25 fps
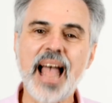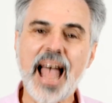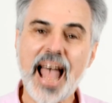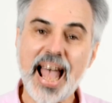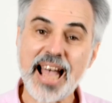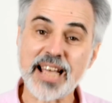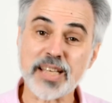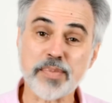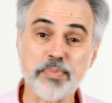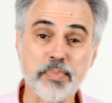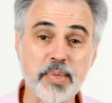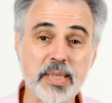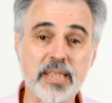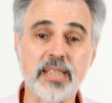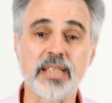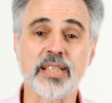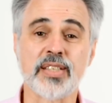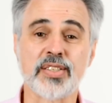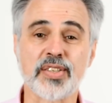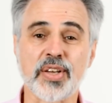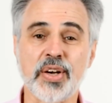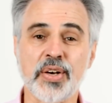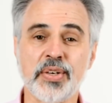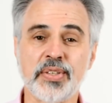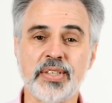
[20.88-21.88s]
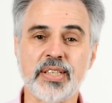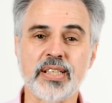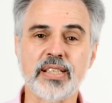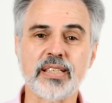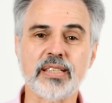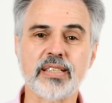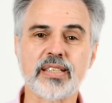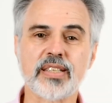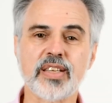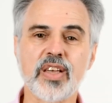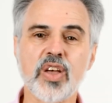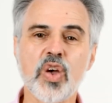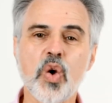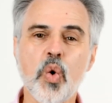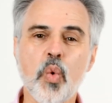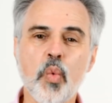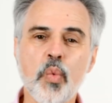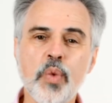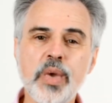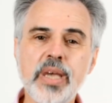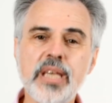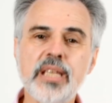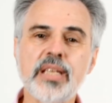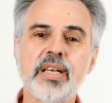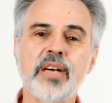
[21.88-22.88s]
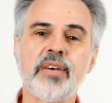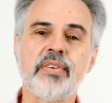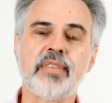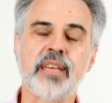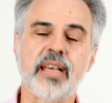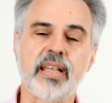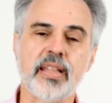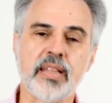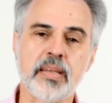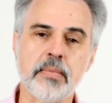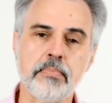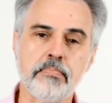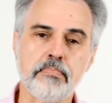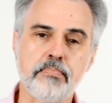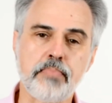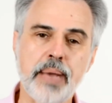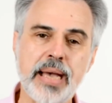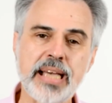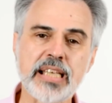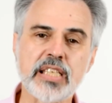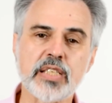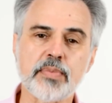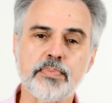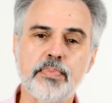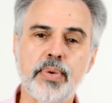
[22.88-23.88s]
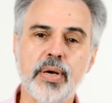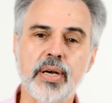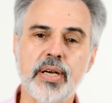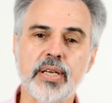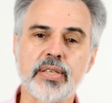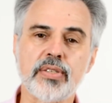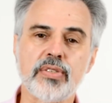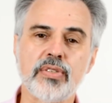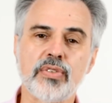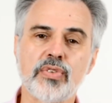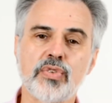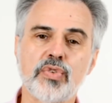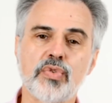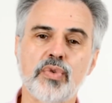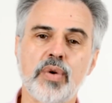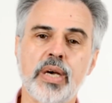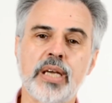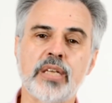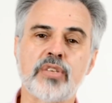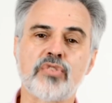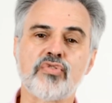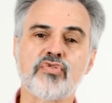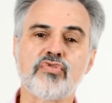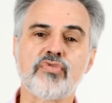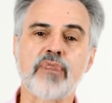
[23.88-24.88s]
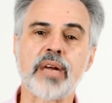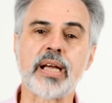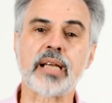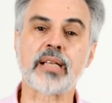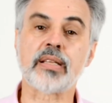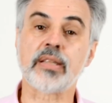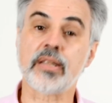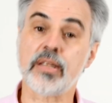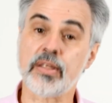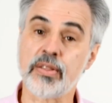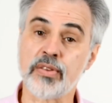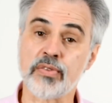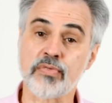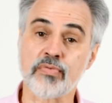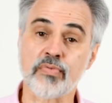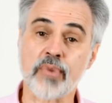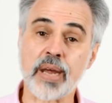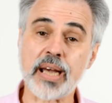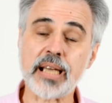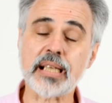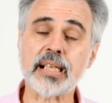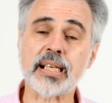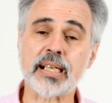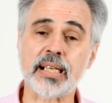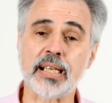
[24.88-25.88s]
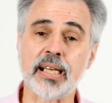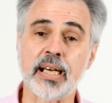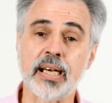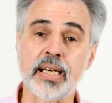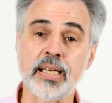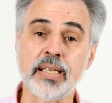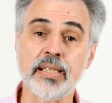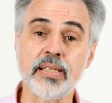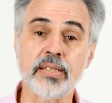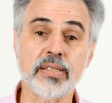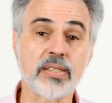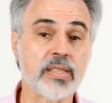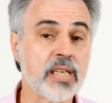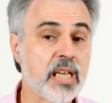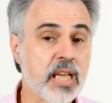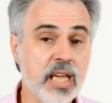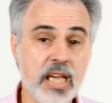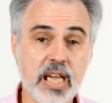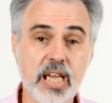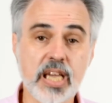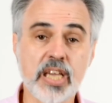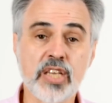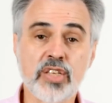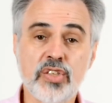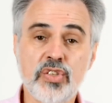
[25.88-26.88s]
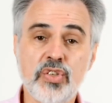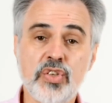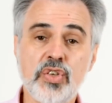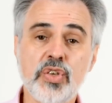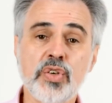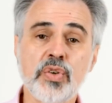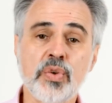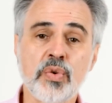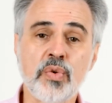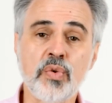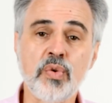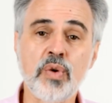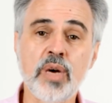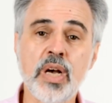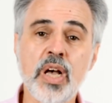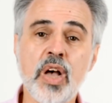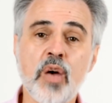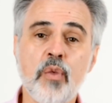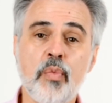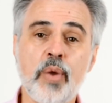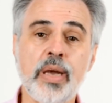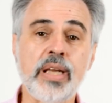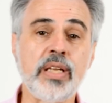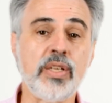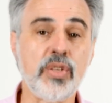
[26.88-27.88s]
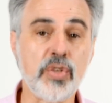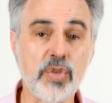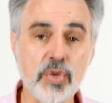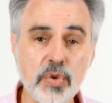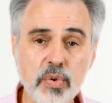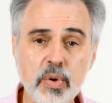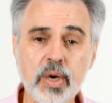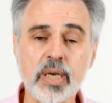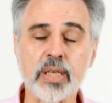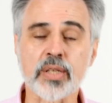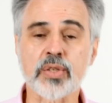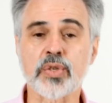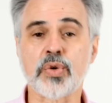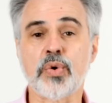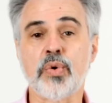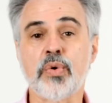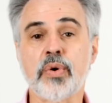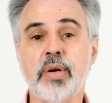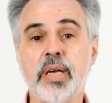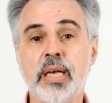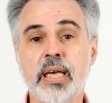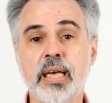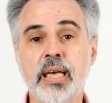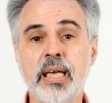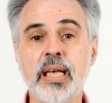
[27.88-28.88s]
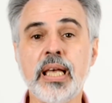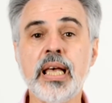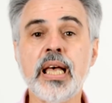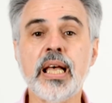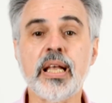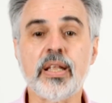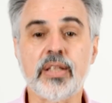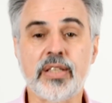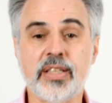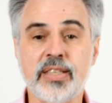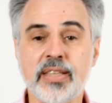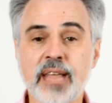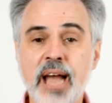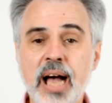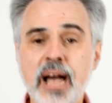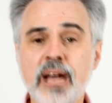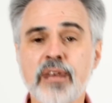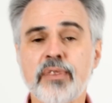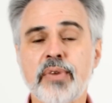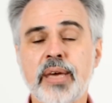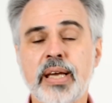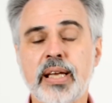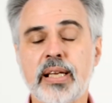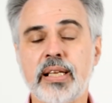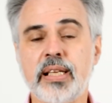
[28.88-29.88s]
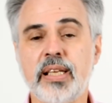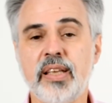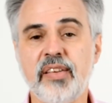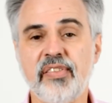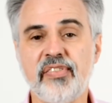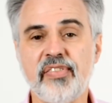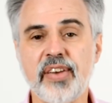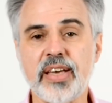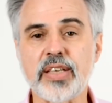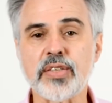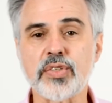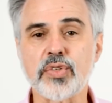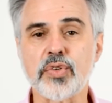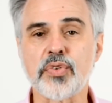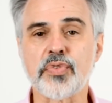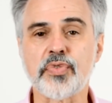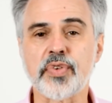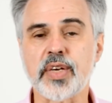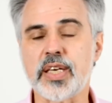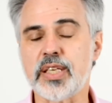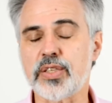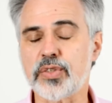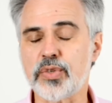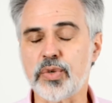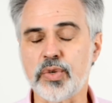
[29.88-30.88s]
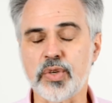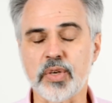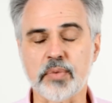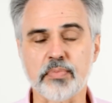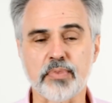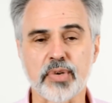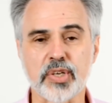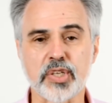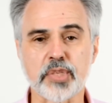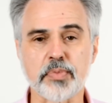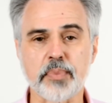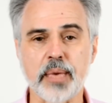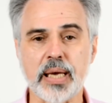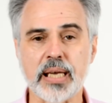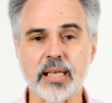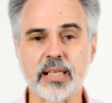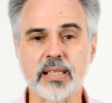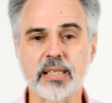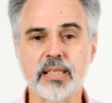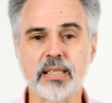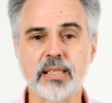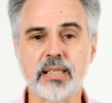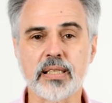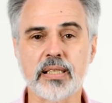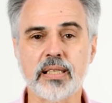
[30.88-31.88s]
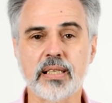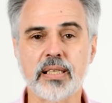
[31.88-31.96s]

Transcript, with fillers: As business owners, we know that the best person to attract the right clients is you when you are talking directly face to face to your prospects.